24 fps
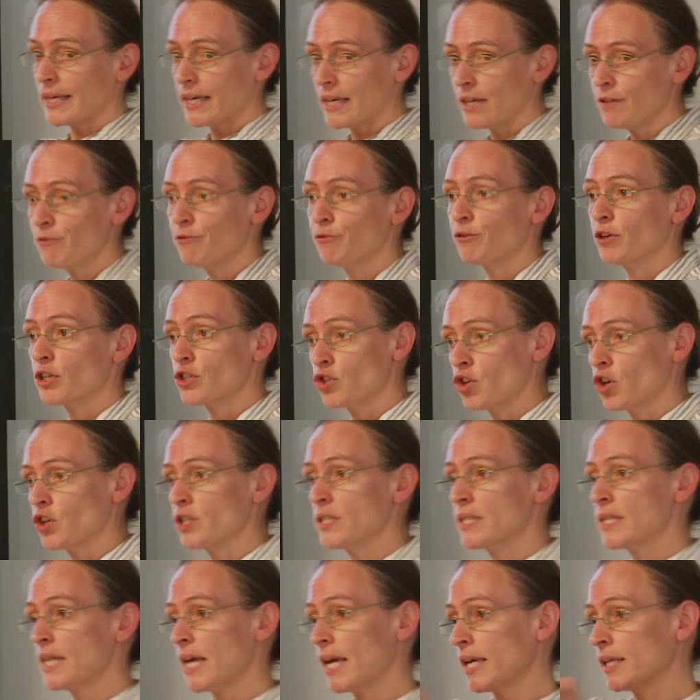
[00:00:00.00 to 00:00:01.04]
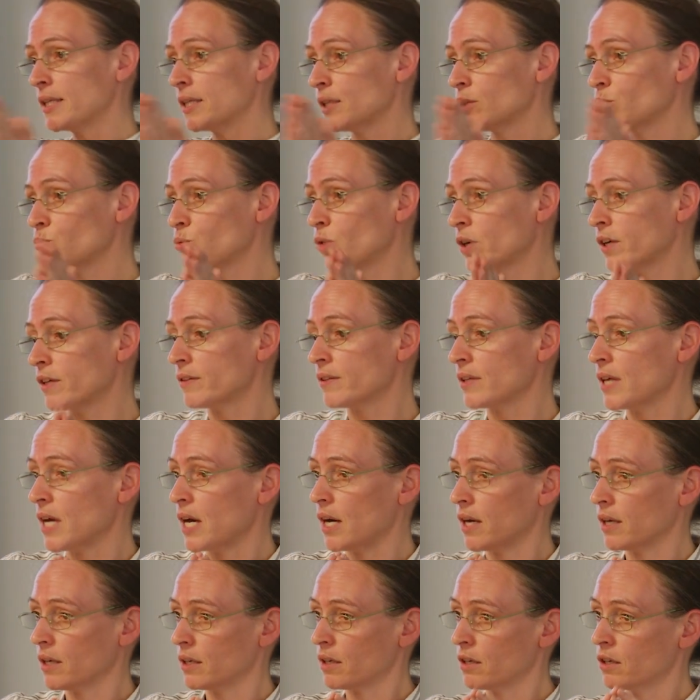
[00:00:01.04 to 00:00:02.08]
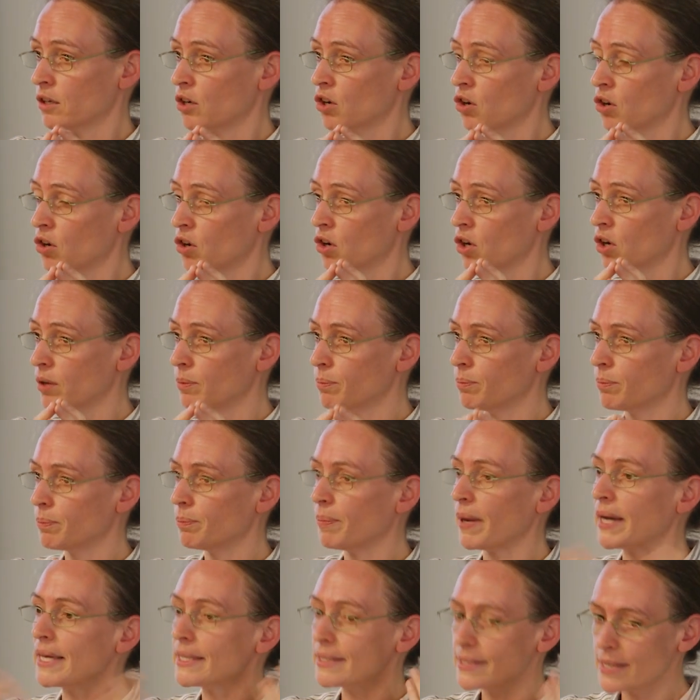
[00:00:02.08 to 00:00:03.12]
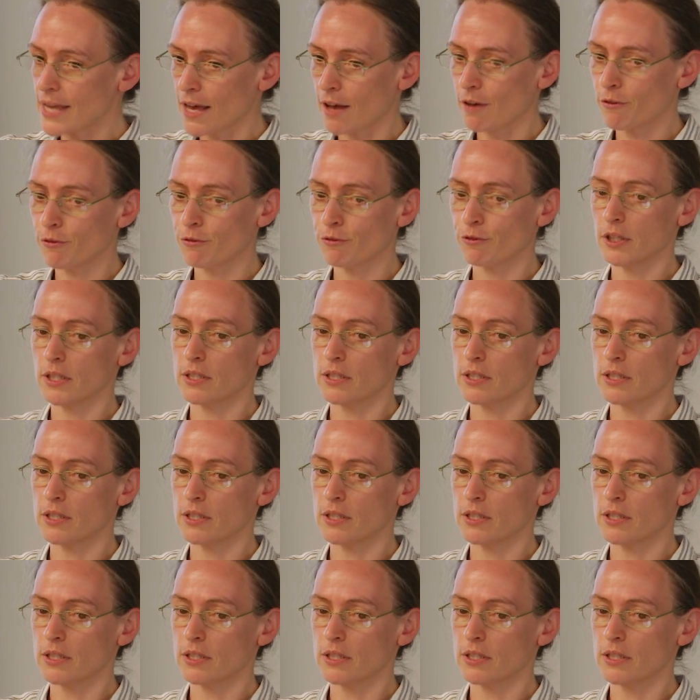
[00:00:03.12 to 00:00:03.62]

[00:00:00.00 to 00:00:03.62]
if associated with, by itself,